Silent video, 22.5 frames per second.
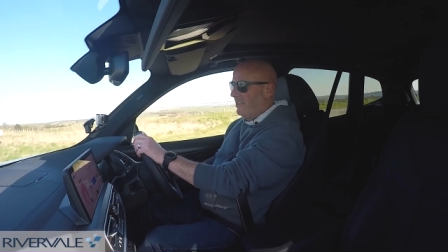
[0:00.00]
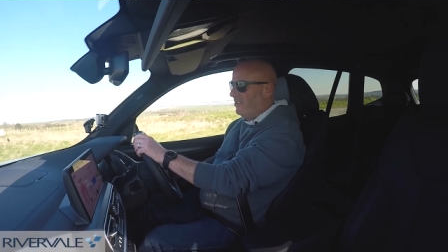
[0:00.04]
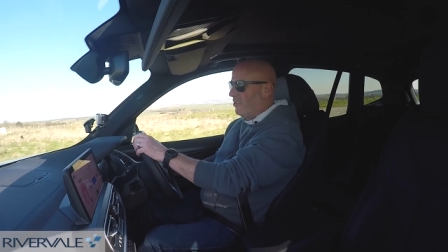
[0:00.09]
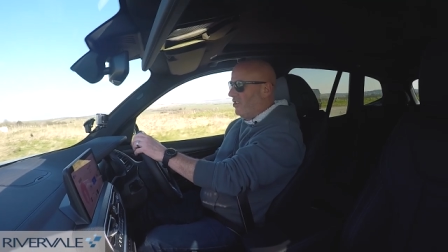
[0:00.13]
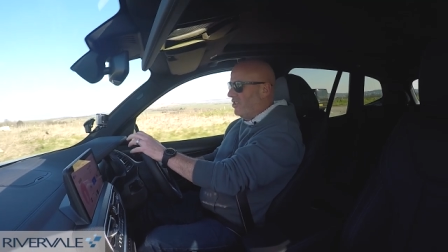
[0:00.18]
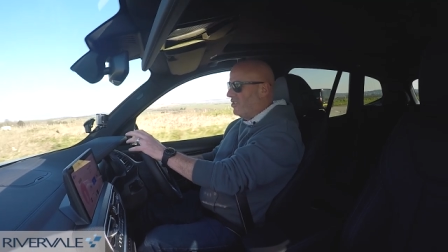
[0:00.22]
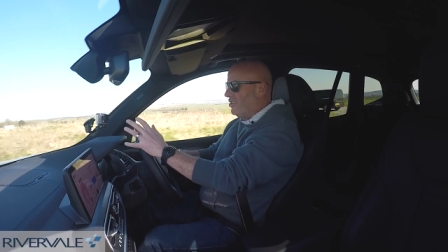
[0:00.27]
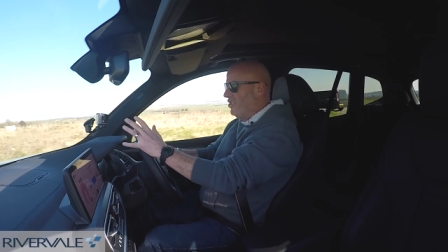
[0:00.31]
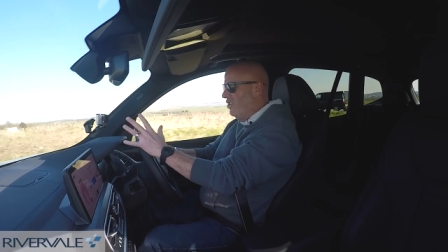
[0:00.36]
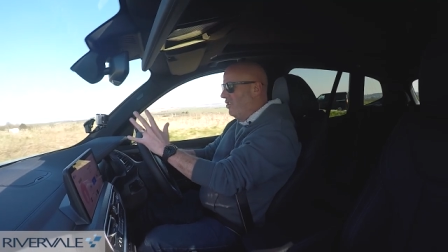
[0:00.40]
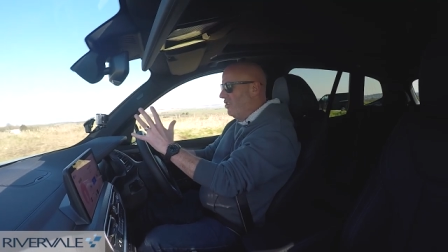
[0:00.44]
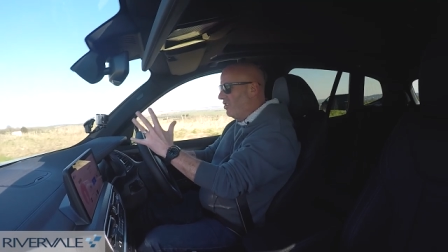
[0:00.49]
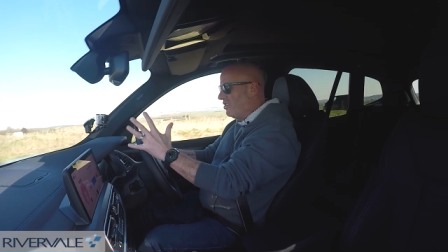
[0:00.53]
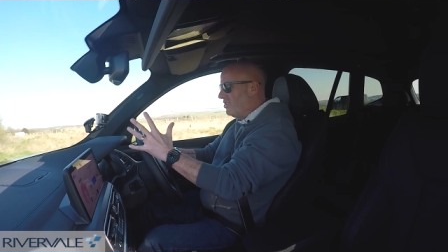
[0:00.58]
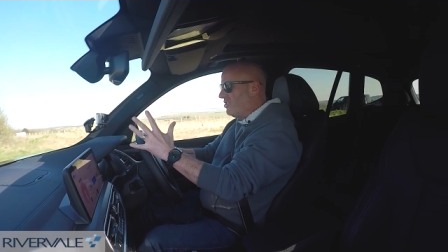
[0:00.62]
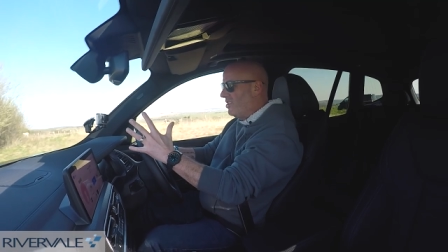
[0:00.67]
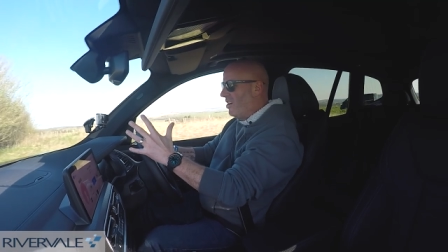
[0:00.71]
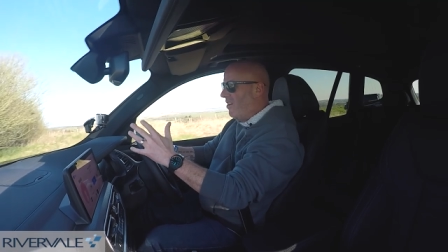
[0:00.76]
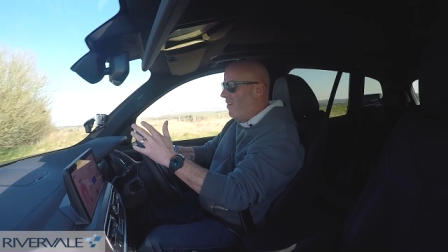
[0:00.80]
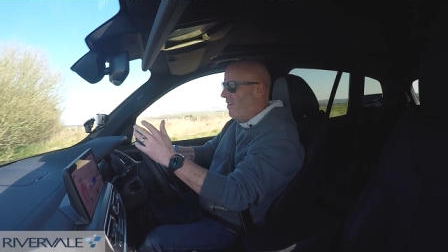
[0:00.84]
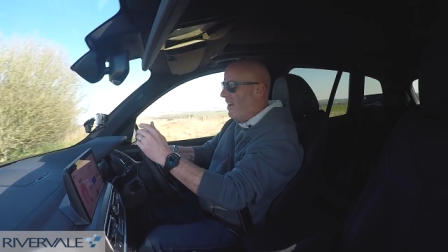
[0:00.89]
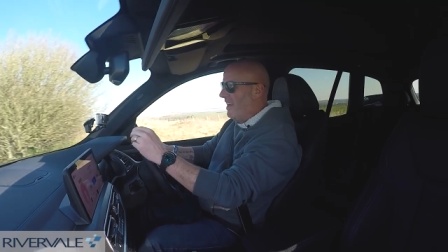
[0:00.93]
just looks
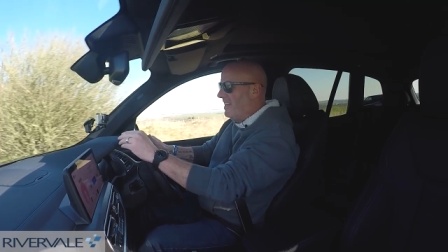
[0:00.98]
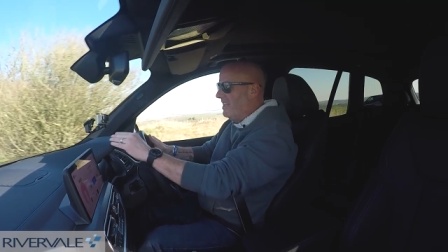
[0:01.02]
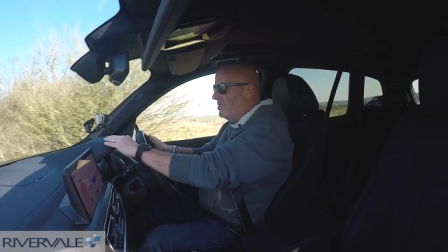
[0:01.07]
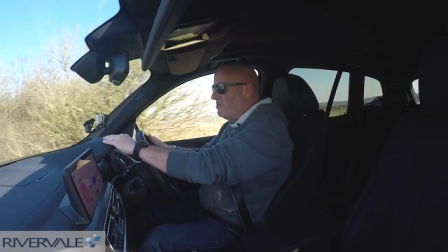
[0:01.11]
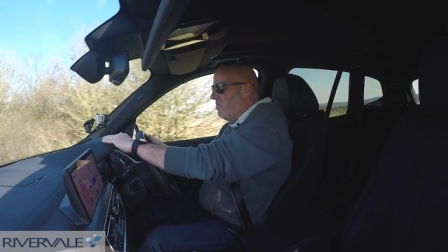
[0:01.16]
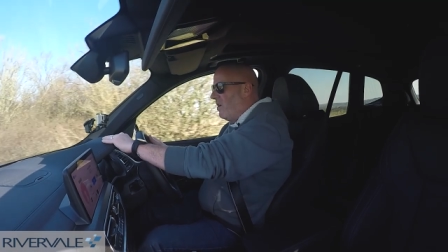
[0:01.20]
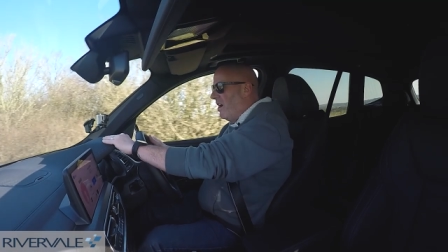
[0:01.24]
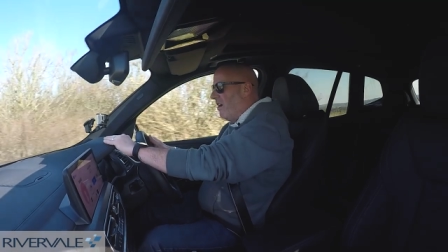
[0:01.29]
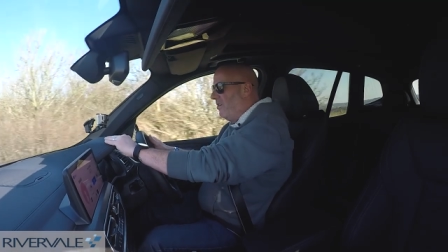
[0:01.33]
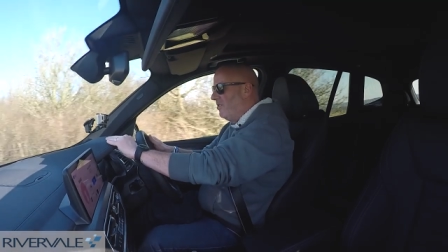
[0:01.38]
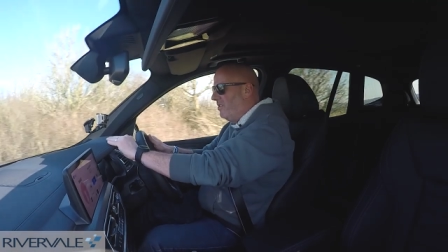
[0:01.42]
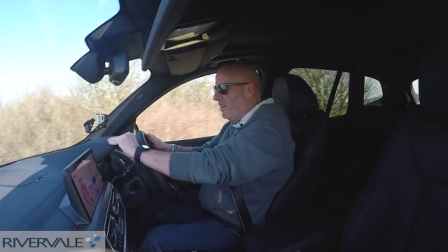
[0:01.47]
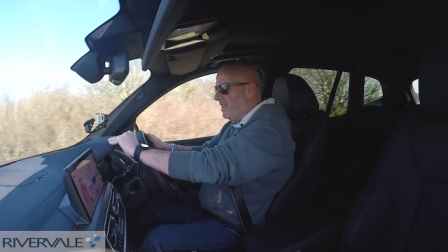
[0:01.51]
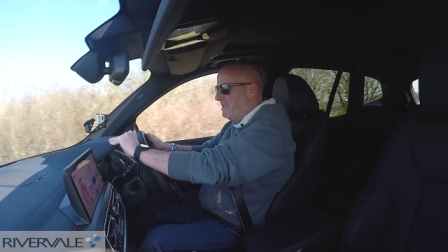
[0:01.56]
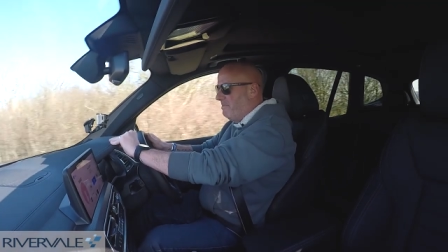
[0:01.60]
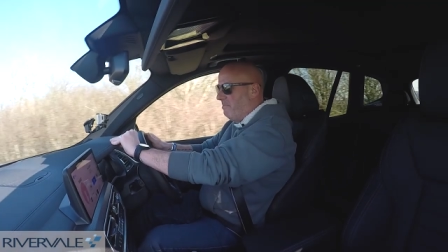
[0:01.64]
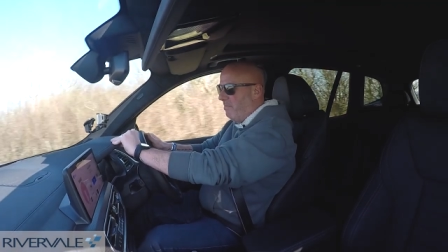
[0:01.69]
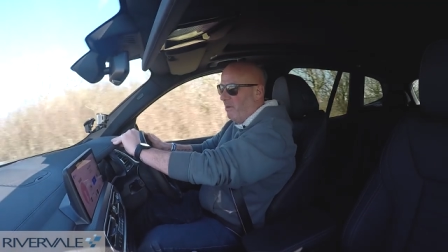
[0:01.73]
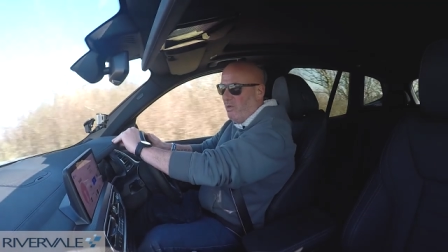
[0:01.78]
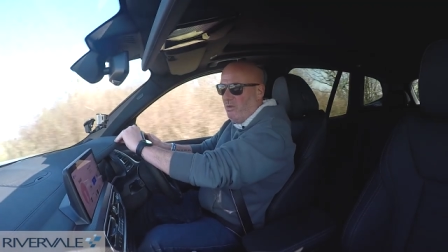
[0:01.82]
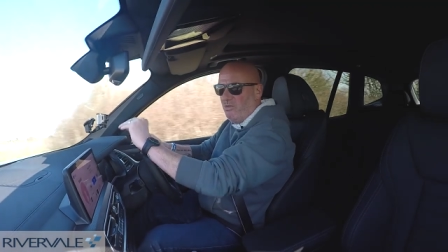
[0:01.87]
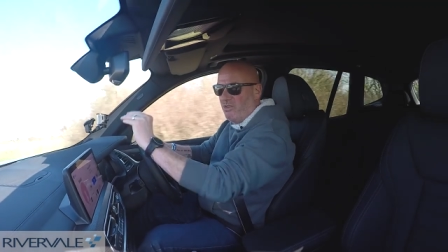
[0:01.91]
tidy as well nice
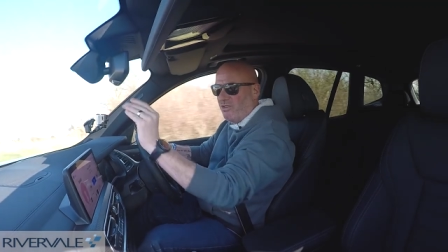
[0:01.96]
blue